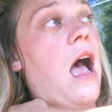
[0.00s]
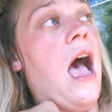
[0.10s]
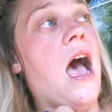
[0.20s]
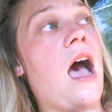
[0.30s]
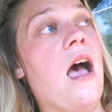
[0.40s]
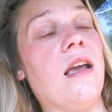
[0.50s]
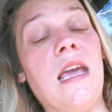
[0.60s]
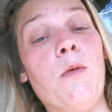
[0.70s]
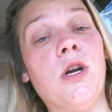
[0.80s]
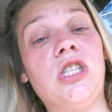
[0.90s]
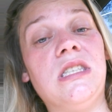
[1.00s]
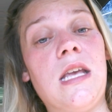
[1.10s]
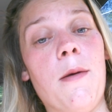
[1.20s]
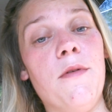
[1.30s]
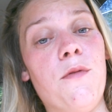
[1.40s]
I get where she's
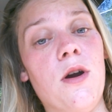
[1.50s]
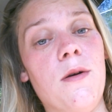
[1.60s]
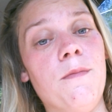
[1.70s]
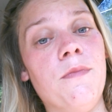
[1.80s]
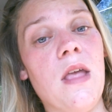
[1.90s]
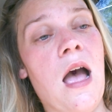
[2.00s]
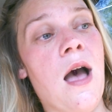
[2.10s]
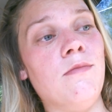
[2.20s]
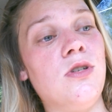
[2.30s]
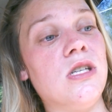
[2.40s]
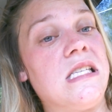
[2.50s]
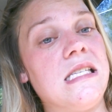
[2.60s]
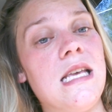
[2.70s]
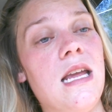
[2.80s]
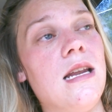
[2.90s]
coming from. I'm just
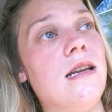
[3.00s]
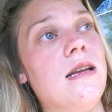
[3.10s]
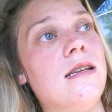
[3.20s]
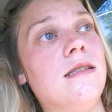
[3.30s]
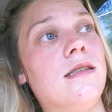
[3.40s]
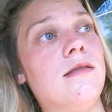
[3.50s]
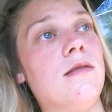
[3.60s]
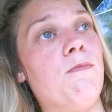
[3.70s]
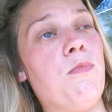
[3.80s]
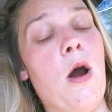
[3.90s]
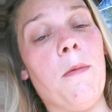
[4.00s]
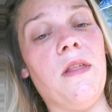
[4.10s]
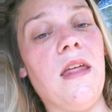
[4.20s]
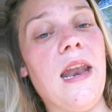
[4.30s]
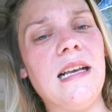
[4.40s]
as heated as
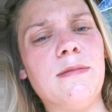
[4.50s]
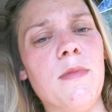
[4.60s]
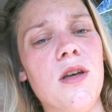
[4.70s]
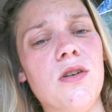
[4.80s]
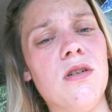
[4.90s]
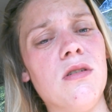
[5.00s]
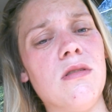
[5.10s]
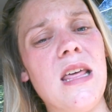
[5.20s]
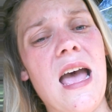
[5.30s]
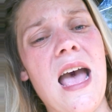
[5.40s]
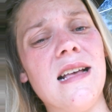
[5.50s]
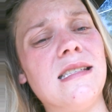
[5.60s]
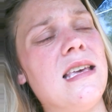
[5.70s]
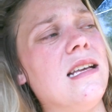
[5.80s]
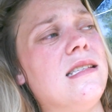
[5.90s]
probably the next mother that has
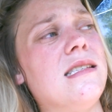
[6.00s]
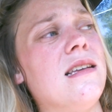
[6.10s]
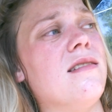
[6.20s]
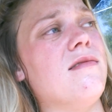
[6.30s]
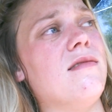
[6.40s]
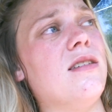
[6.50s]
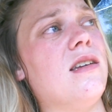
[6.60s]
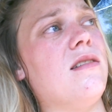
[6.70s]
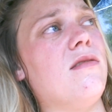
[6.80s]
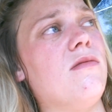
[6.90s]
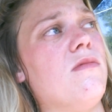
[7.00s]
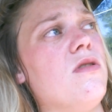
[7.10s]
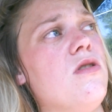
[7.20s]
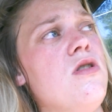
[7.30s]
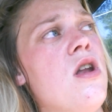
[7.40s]
kids and
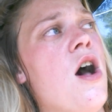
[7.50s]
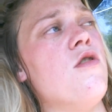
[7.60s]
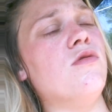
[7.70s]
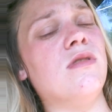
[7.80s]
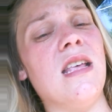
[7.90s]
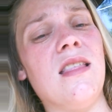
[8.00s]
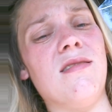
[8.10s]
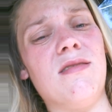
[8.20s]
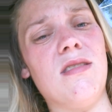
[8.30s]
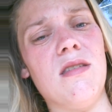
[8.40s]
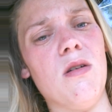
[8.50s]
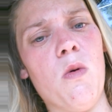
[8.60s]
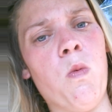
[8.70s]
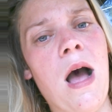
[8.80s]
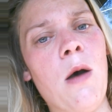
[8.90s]
knows that,
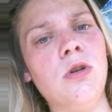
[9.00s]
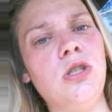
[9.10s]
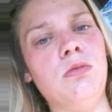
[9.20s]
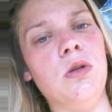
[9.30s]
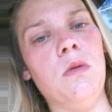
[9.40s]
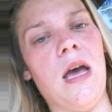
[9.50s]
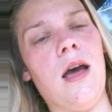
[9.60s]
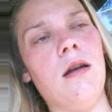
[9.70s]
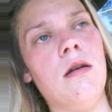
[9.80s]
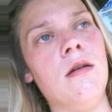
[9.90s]
why would you do that?